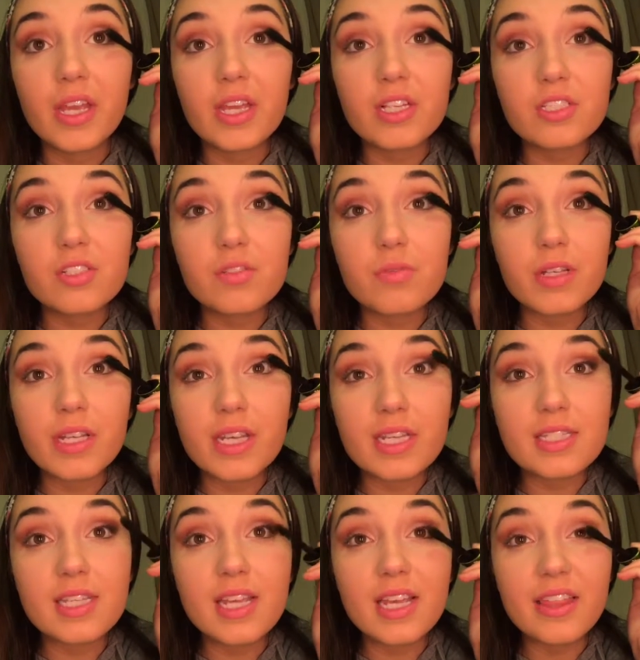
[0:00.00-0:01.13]
It just really
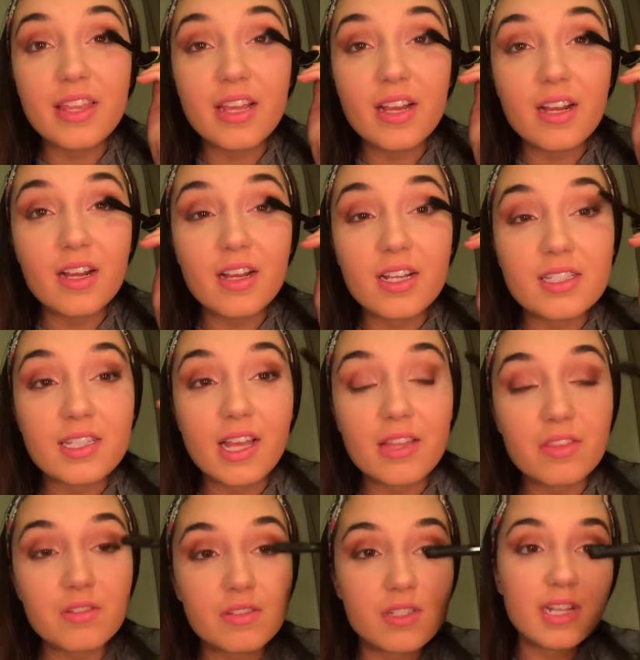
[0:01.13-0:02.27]
gets in there. It's
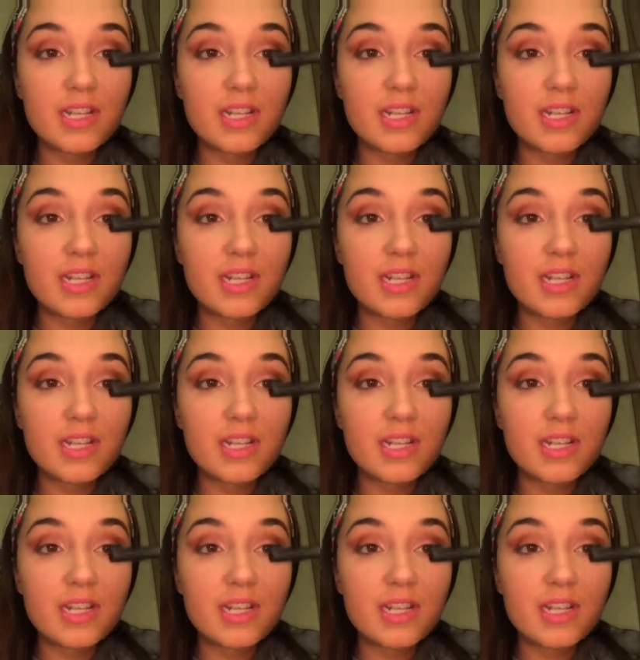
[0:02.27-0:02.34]
got those